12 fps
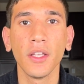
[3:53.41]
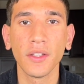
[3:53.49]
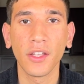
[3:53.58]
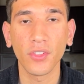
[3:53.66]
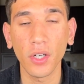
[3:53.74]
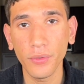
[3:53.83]
the
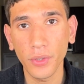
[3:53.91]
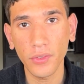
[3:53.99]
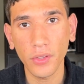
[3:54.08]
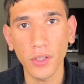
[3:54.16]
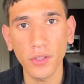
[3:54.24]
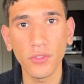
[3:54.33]

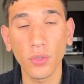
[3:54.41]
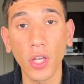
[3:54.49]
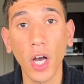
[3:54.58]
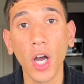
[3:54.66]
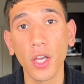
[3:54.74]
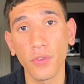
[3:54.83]
services to the
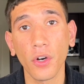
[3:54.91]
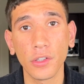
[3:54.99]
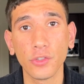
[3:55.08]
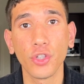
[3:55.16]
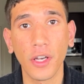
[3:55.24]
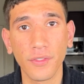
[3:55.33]
IFR
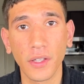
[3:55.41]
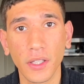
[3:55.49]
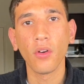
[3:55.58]
traffic.